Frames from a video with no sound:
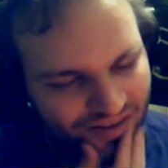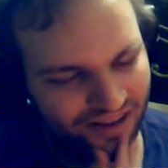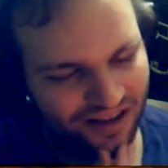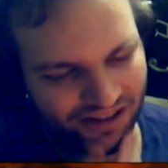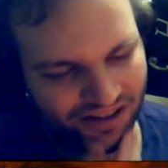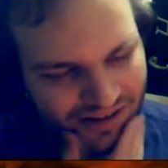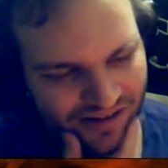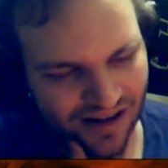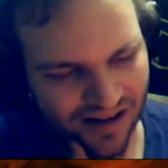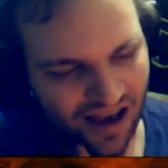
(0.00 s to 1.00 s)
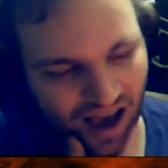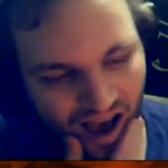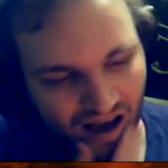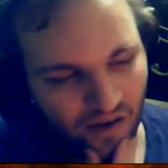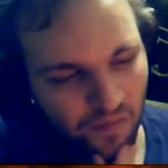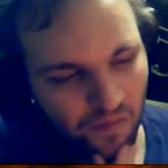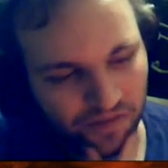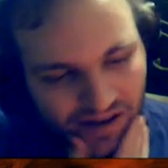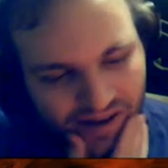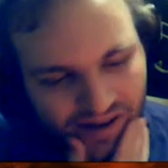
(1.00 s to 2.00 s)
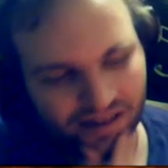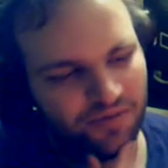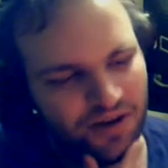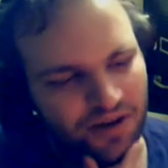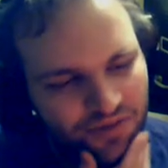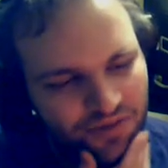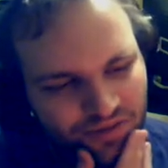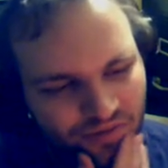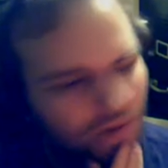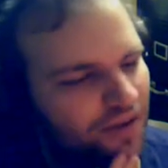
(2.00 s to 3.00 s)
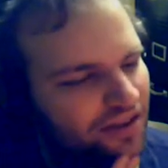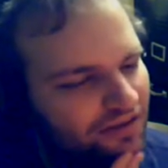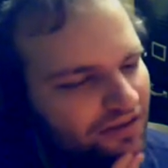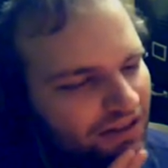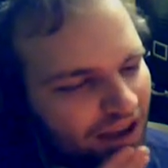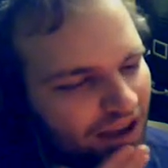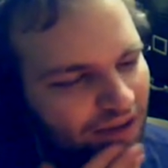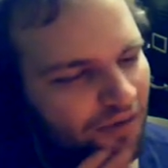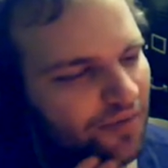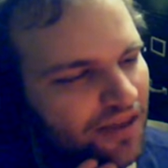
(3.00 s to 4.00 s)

So hopefully next time we meet, we won't be it won't be